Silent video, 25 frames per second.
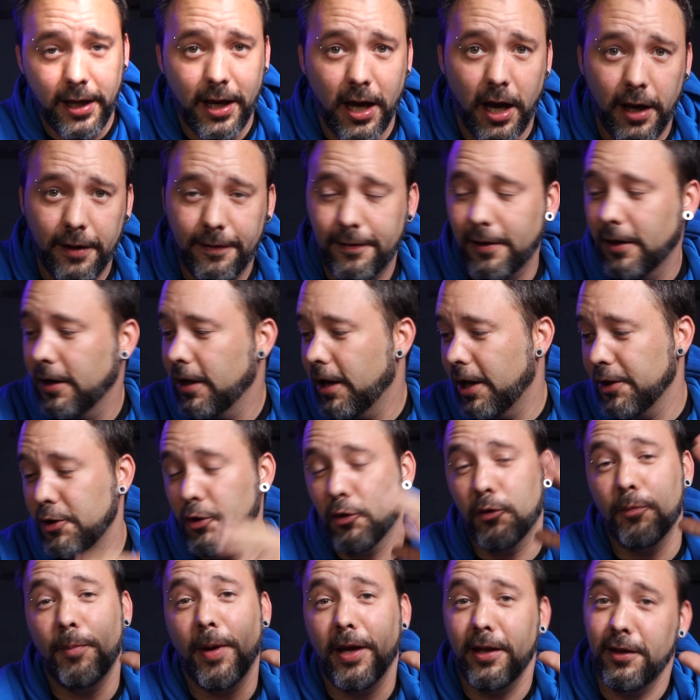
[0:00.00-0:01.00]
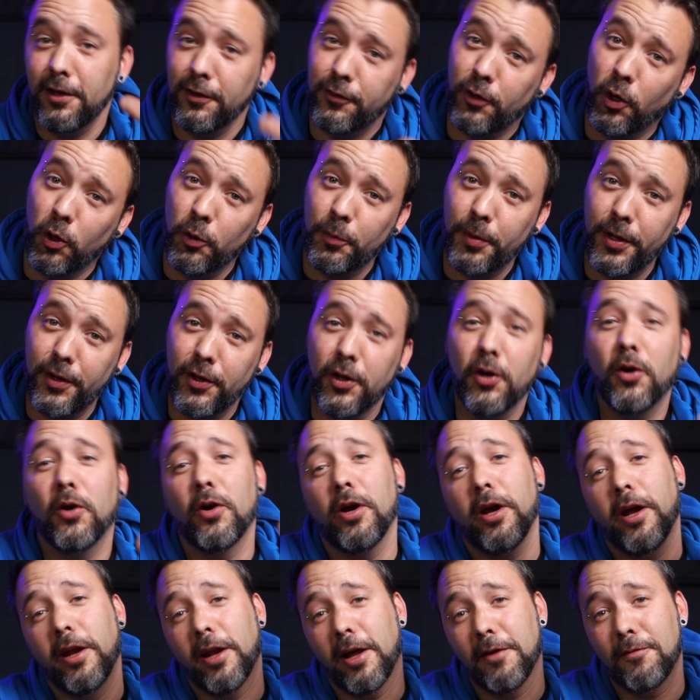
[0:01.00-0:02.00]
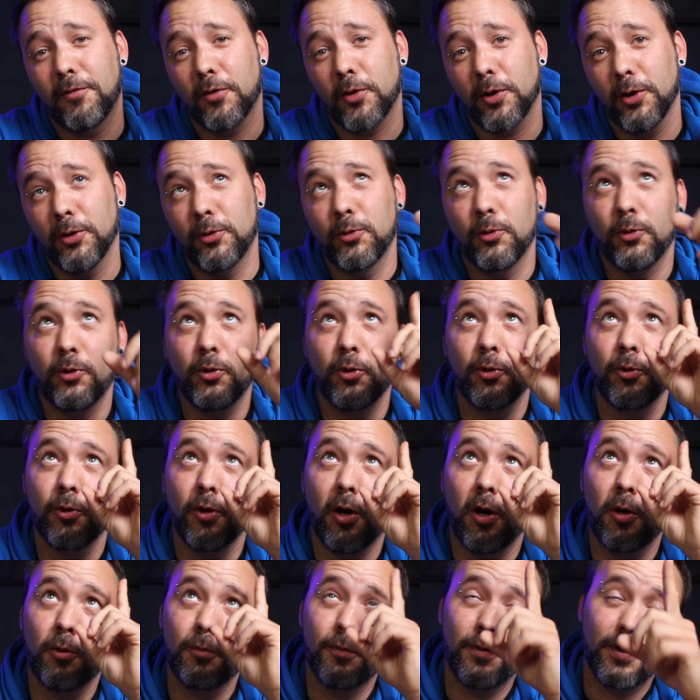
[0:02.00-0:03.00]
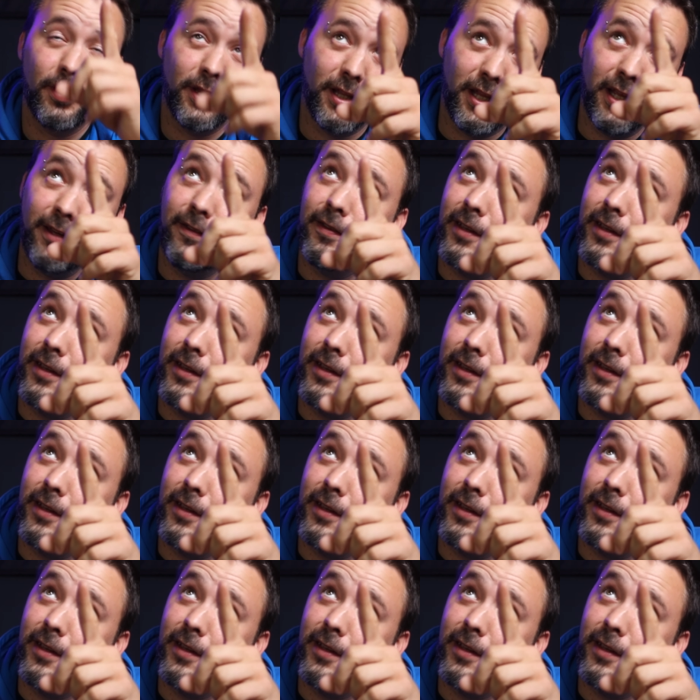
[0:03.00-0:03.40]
guys, I just made this whole video and I forgot to turn off this